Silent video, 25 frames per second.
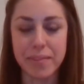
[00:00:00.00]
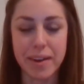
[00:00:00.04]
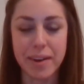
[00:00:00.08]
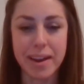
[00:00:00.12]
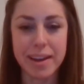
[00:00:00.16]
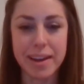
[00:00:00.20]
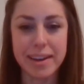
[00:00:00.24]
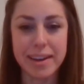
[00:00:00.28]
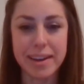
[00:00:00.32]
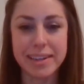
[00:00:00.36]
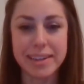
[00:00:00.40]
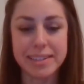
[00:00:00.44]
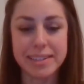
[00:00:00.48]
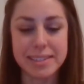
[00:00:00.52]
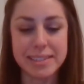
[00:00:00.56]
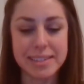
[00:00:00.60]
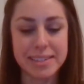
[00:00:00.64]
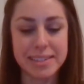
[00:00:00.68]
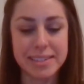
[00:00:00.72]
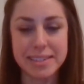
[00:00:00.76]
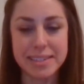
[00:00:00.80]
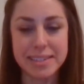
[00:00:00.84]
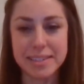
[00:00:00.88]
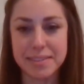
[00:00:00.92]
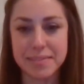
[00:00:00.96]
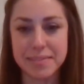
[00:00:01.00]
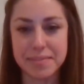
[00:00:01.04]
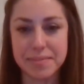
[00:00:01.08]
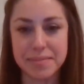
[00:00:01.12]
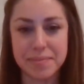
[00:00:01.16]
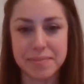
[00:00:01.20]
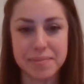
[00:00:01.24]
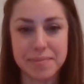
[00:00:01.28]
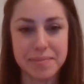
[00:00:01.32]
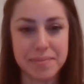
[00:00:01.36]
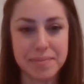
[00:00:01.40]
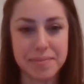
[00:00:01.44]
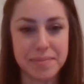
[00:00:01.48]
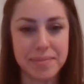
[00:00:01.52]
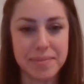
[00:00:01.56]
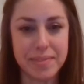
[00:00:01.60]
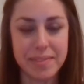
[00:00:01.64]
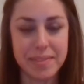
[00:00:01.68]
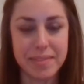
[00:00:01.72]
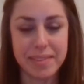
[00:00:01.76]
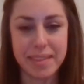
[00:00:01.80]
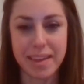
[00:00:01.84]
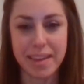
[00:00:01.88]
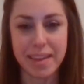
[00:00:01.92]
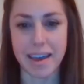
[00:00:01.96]
And we'll start talking about protein.
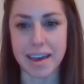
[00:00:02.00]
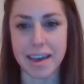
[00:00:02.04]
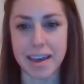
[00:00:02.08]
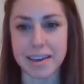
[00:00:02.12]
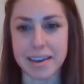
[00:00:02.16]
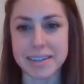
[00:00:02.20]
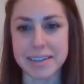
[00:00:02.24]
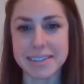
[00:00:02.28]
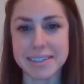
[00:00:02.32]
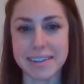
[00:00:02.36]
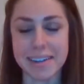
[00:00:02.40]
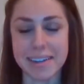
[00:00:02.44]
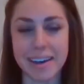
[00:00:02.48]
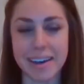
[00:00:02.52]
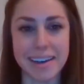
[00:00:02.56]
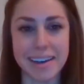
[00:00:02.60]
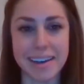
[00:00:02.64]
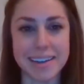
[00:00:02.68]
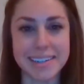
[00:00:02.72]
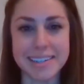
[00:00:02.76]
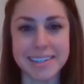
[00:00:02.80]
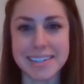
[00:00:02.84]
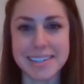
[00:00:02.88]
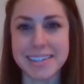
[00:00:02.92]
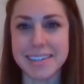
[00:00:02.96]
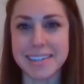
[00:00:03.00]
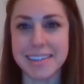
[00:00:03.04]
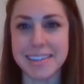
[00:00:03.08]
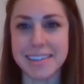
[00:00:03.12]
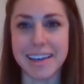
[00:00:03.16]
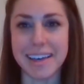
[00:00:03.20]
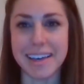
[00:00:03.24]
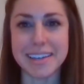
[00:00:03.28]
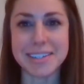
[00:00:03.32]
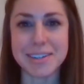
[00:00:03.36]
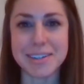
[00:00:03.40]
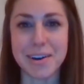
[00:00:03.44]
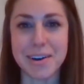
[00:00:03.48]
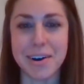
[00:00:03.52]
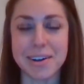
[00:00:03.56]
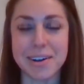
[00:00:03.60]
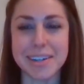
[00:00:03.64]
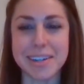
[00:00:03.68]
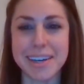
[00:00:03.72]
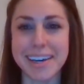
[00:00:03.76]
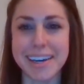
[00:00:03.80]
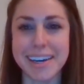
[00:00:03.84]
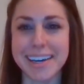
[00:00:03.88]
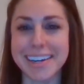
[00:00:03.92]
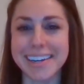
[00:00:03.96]
Excellent. Thanks,
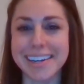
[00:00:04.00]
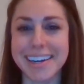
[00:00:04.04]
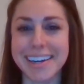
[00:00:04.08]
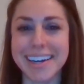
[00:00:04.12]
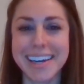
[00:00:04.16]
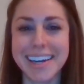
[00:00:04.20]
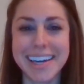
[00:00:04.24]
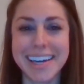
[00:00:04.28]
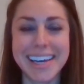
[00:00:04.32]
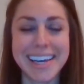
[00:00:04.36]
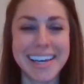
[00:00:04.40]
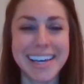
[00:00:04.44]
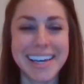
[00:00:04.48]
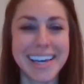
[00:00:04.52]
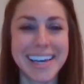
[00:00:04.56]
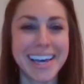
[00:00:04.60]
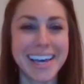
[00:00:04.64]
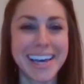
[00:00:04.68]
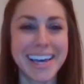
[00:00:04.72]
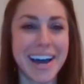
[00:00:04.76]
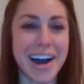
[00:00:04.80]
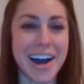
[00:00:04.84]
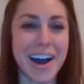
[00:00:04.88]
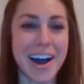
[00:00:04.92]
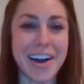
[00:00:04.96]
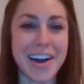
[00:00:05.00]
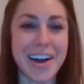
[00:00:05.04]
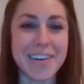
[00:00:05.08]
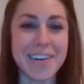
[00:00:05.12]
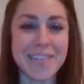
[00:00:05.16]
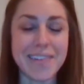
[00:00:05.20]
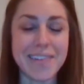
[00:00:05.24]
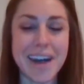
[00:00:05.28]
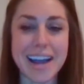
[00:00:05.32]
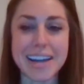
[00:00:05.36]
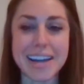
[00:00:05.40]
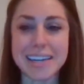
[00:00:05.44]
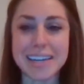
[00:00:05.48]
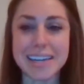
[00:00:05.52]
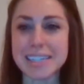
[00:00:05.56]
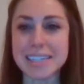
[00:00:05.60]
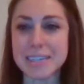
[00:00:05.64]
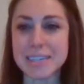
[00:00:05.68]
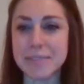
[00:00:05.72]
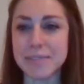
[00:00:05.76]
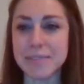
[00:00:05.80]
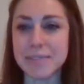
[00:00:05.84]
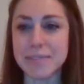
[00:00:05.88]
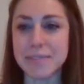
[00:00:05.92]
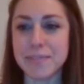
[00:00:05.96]
Colleen. All right,
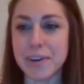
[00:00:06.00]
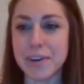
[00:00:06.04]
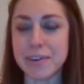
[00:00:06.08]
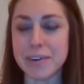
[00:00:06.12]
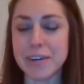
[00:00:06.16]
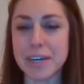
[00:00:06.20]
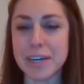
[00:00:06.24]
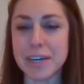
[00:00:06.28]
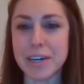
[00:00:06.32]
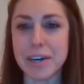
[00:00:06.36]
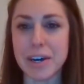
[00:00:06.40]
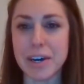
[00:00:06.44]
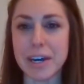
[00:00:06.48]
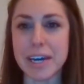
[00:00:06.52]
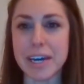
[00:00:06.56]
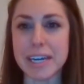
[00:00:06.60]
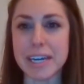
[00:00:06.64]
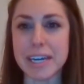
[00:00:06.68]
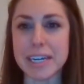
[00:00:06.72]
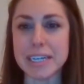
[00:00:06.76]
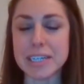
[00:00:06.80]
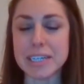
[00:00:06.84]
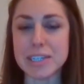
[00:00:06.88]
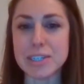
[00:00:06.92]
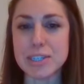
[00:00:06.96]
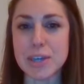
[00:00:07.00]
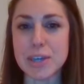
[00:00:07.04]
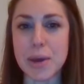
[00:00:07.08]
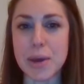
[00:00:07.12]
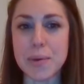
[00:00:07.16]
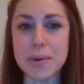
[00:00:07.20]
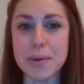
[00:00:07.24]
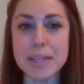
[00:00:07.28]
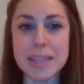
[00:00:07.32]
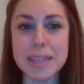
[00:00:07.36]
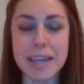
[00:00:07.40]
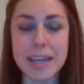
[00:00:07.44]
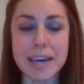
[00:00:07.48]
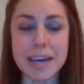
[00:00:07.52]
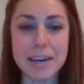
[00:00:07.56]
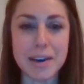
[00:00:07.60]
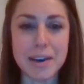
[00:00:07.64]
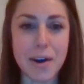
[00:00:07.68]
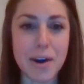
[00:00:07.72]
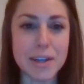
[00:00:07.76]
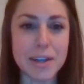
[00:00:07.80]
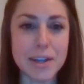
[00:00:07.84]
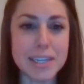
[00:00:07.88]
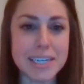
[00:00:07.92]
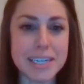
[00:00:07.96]
very good. So like
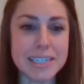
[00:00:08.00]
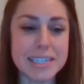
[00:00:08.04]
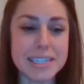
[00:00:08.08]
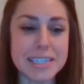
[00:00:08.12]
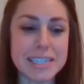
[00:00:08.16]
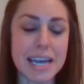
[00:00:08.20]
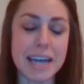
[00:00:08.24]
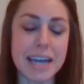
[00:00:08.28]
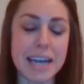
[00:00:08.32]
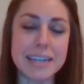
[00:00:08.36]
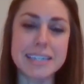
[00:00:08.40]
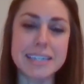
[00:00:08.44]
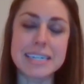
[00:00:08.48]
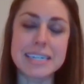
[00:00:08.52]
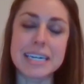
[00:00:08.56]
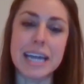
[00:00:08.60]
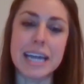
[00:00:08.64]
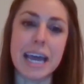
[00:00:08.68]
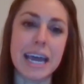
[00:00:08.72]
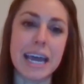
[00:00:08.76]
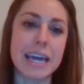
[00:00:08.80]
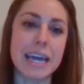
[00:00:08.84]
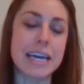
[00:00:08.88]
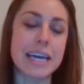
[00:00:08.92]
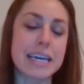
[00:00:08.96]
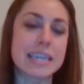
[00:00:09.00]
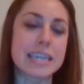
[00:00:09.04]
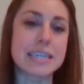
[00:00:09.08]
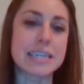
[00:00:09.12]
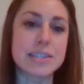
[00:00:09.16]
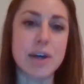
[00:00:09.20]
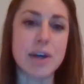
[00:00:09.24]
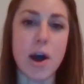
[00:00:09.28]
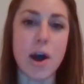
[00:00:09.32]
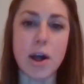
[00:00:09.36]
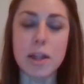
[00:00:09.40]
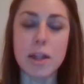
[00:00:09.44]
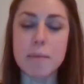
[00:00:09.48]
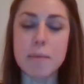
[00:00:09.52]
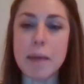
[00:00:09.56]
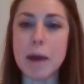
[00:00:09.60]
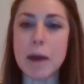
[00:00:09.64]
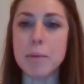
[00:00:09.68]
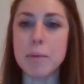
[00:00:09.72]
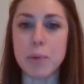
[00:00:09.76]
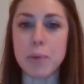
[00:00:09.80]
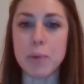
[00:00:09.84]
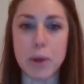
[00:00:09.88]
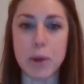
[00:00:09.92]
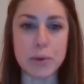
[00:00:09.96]
Colleen said, today is all
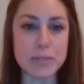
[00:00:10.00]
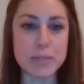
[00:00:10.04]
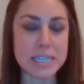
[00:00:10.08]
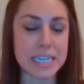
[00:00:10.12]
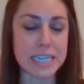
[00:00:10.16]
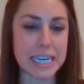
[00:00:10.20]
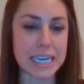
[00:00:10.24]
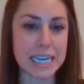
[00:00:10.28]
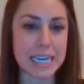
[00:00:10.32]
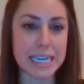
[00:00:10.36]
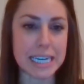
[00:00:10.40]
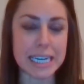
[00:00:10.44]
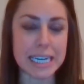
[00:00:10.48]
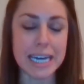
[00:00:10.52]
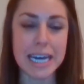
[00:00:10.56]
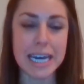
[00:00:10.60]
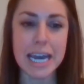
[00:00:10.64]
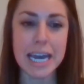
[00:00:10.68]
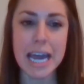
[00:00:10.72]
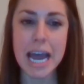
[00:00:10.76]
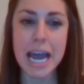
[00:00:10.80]
about protein.